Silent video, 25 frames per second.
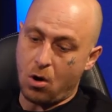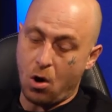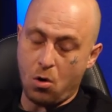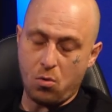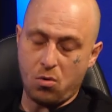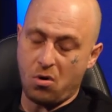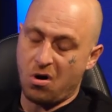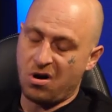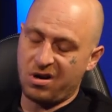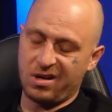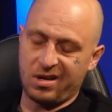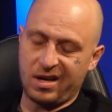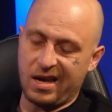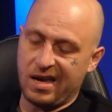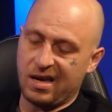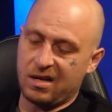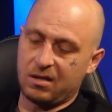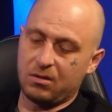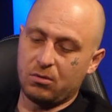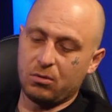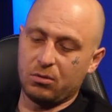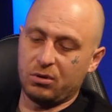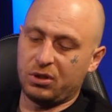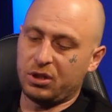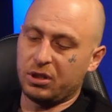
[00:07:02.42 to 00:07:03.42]
I didn't know how
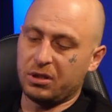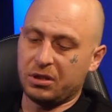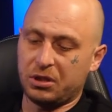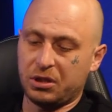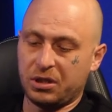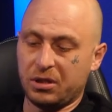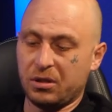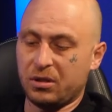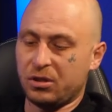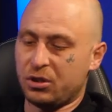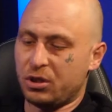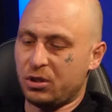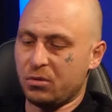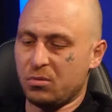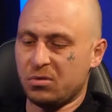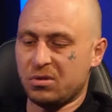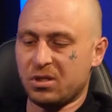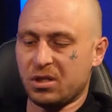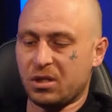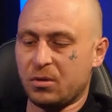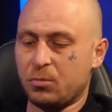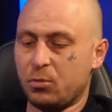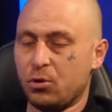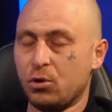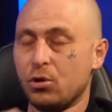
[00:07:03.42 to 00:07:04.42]
to do it. She
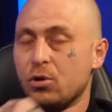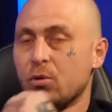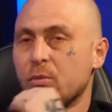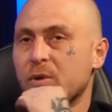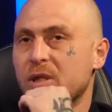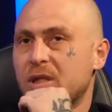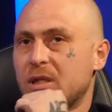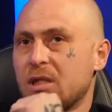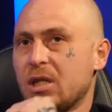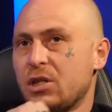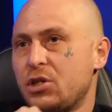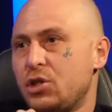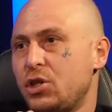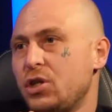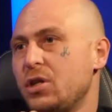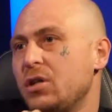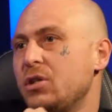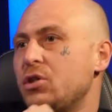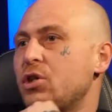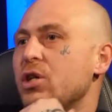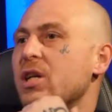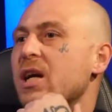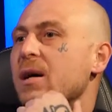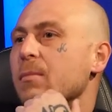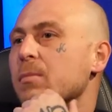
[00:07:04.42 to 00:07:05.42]
was a computer whiz, so
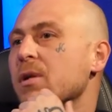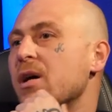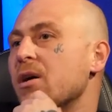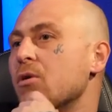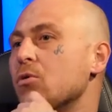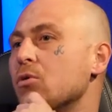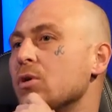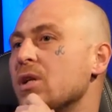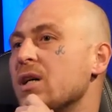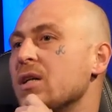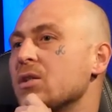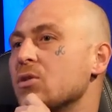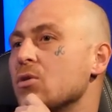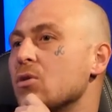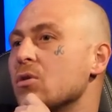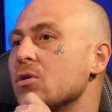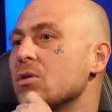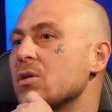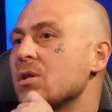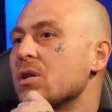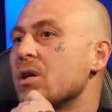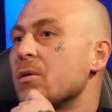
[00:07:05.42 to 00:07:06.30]
she'd upload all our songs.